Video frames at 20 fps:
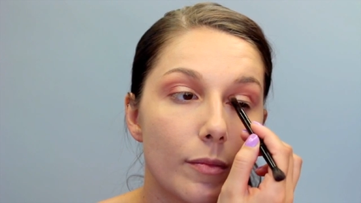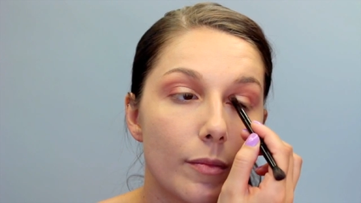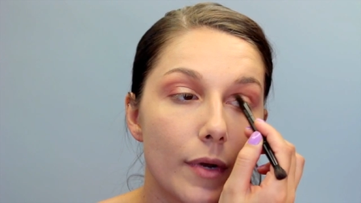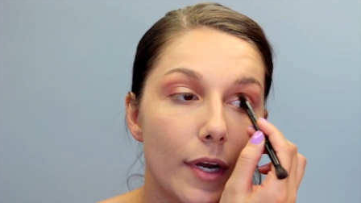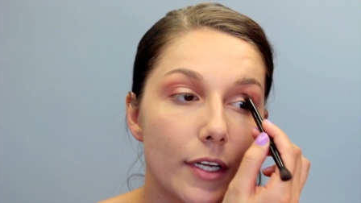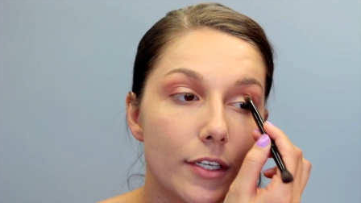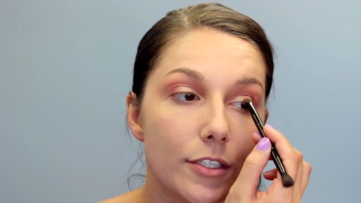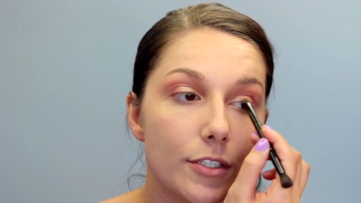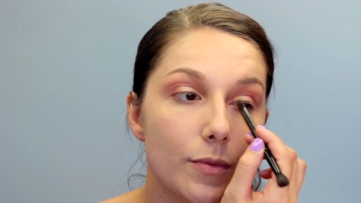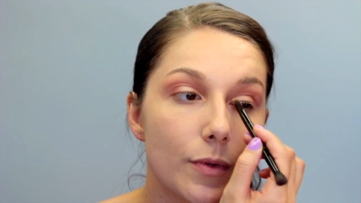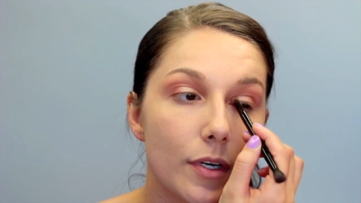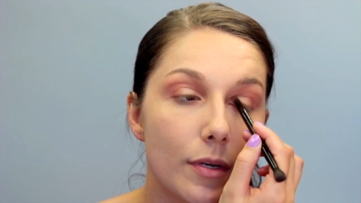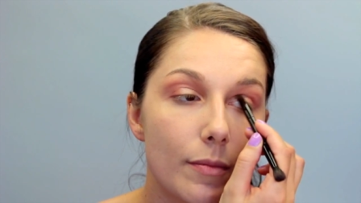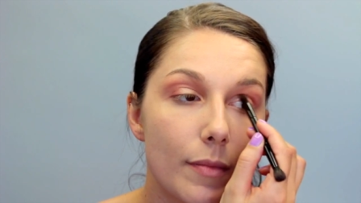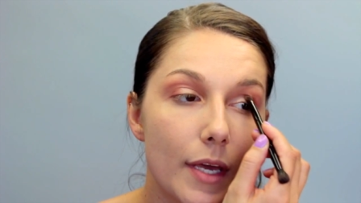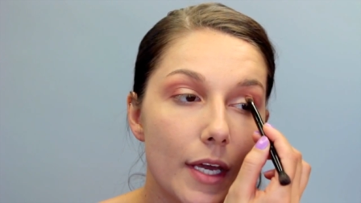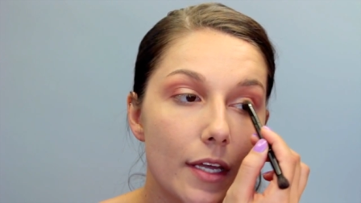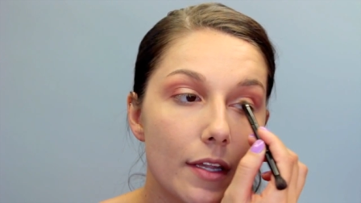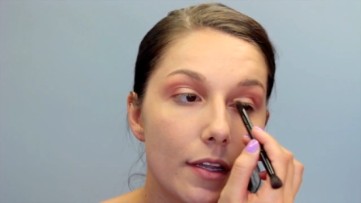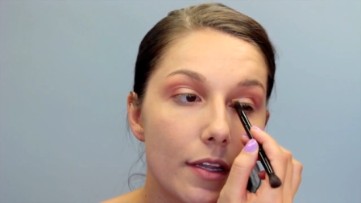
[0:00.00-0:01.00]
But I just want to
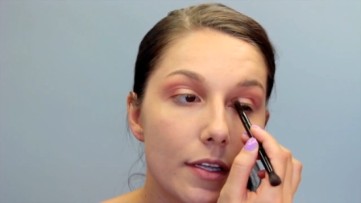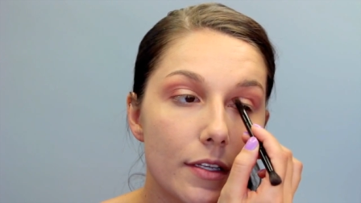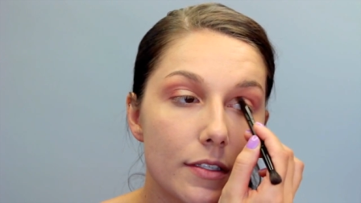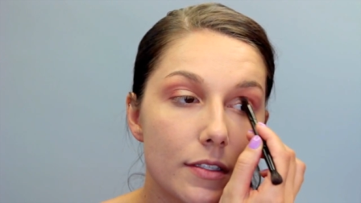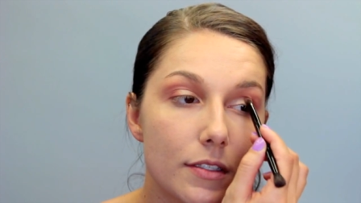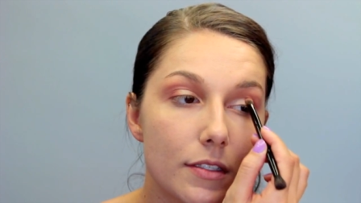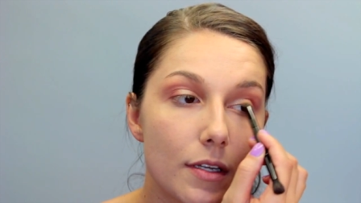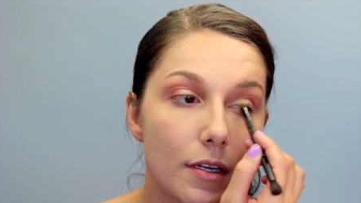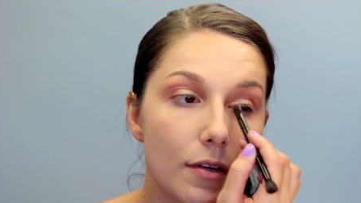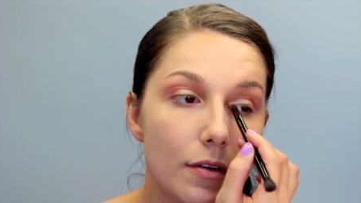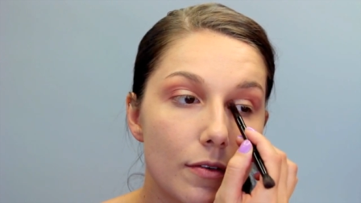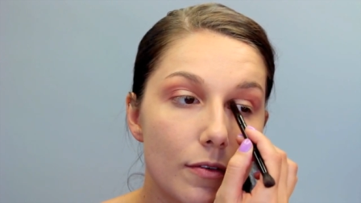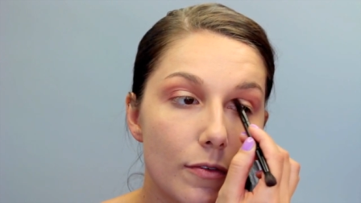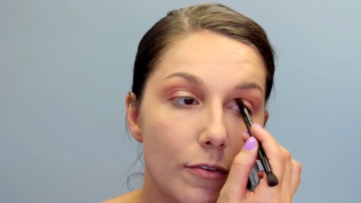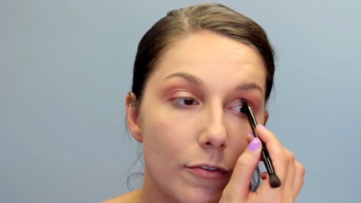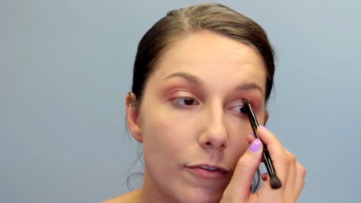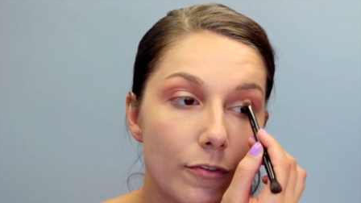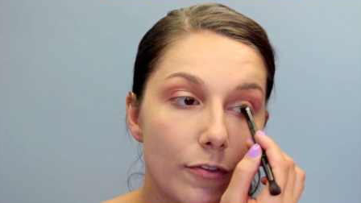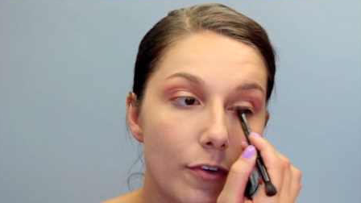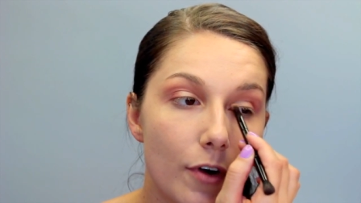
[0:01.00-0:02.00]
make this
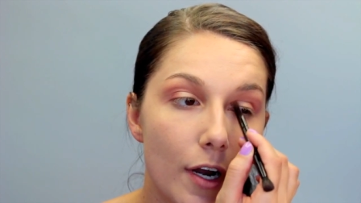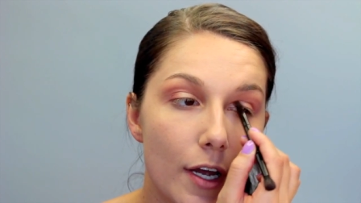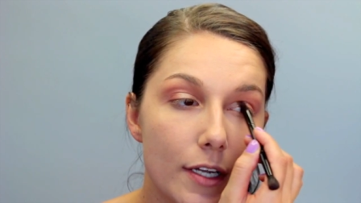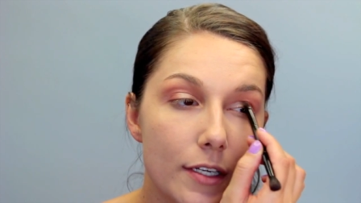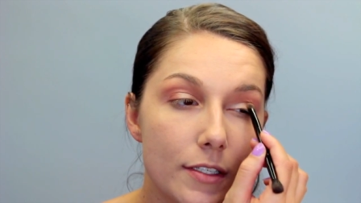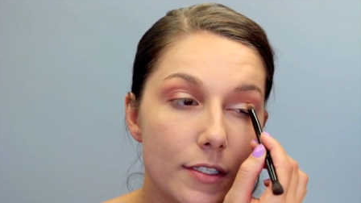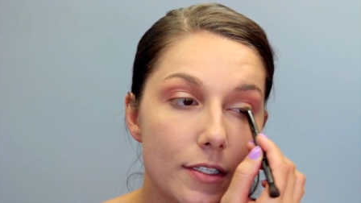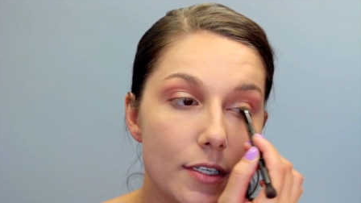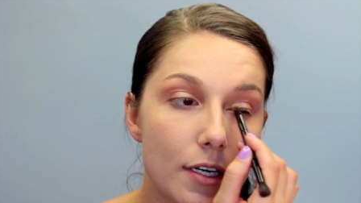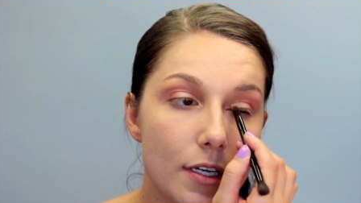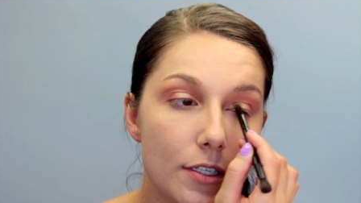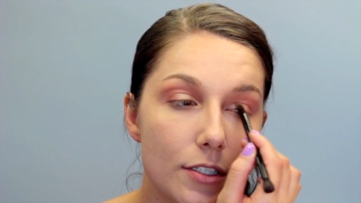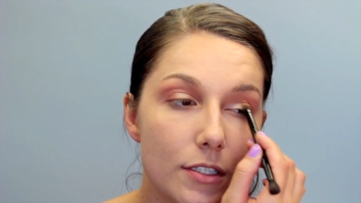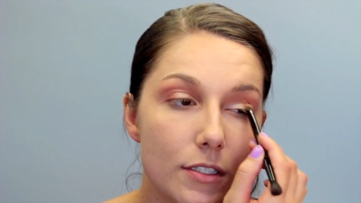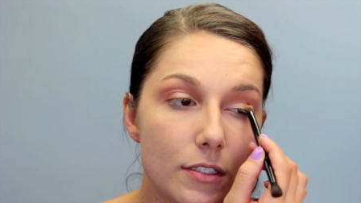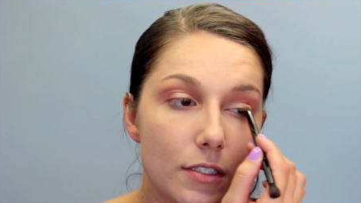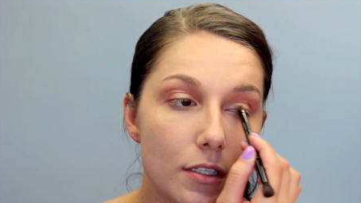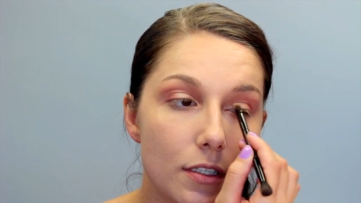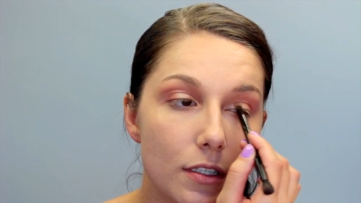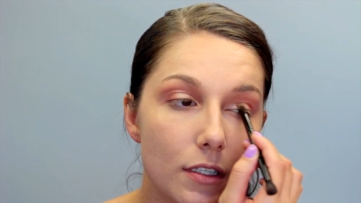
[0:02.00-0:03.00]
front
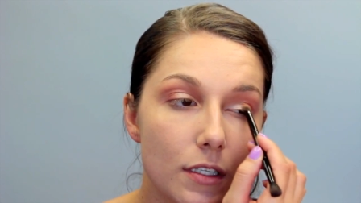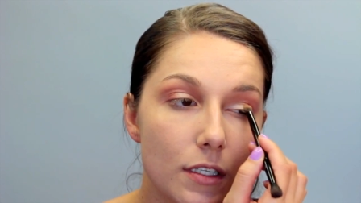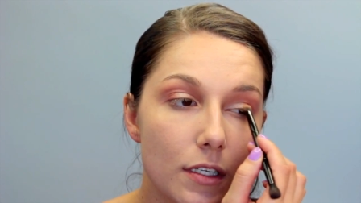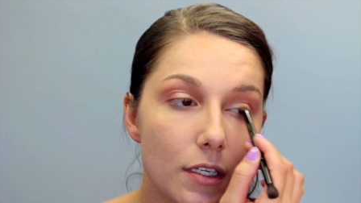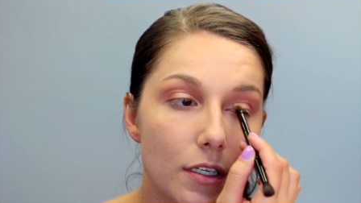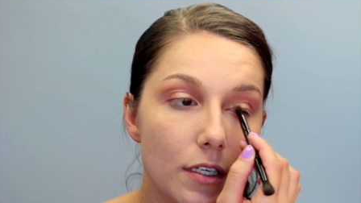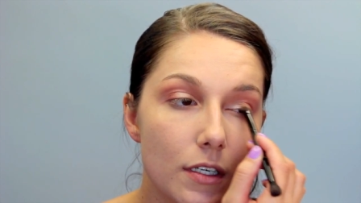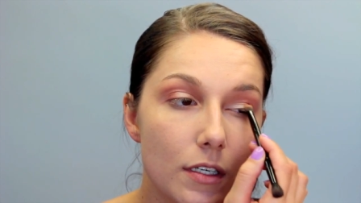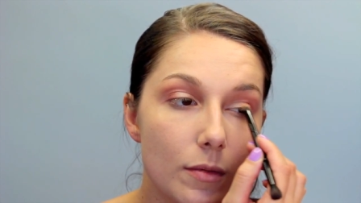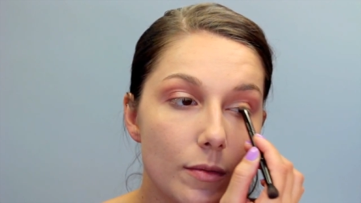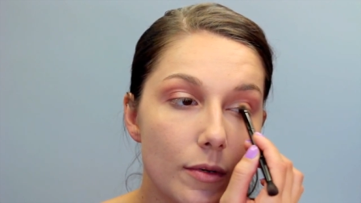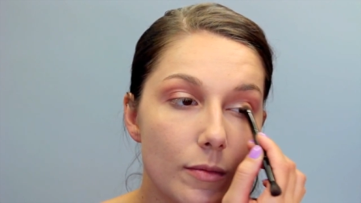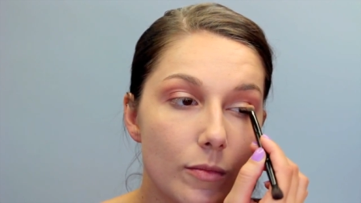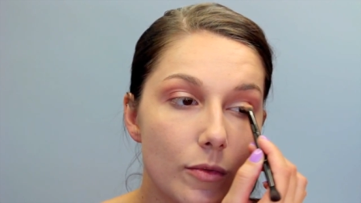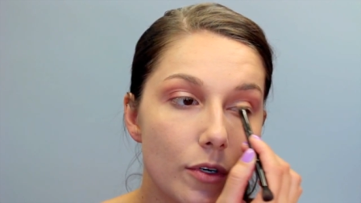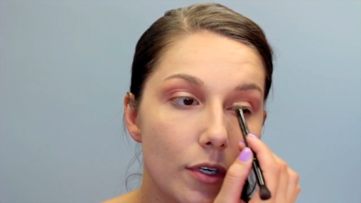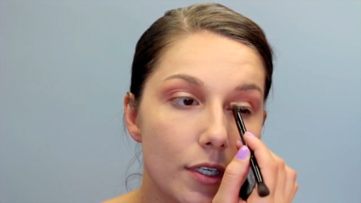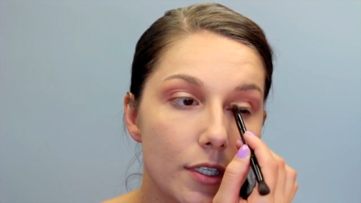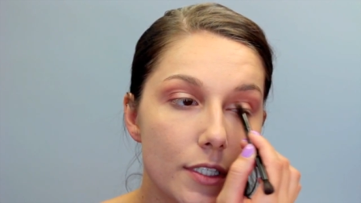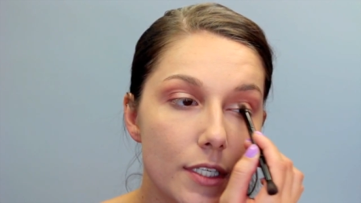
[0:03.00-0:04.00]
just a little bit
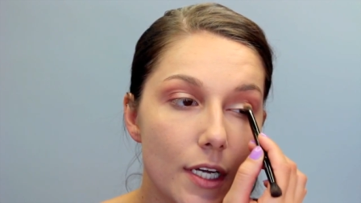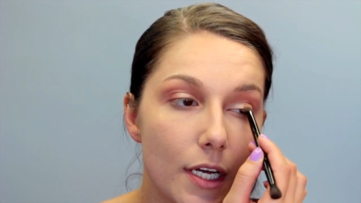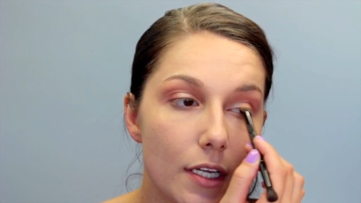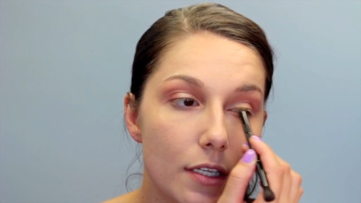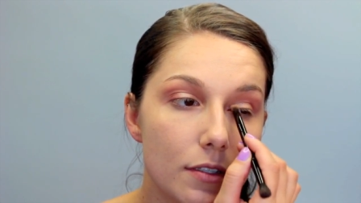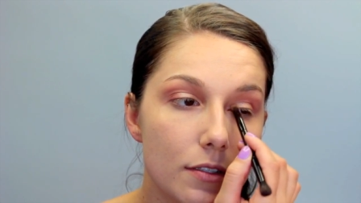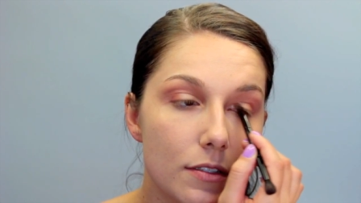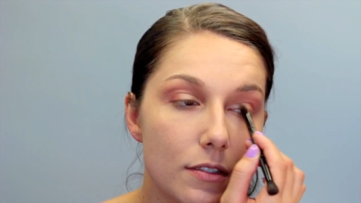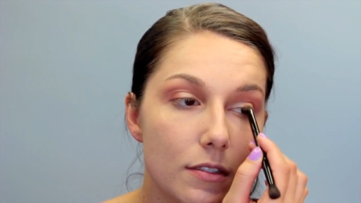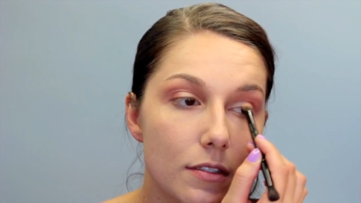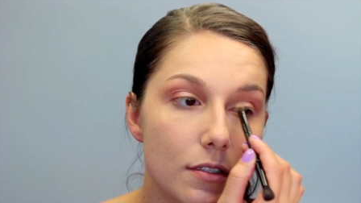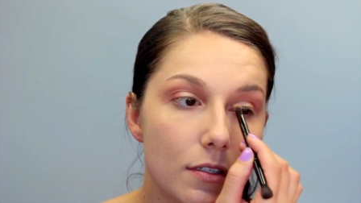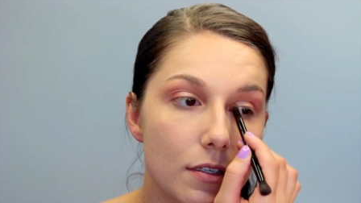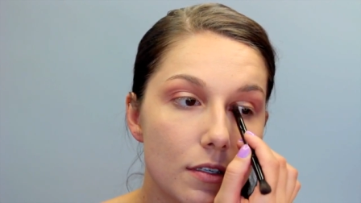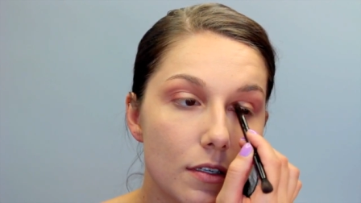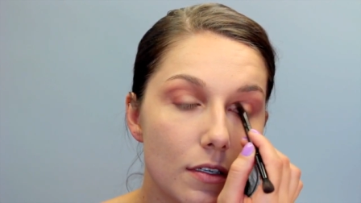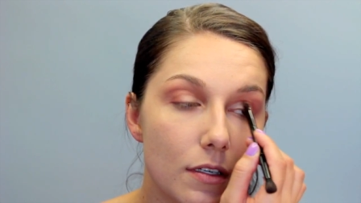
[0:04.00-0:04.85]
more intense.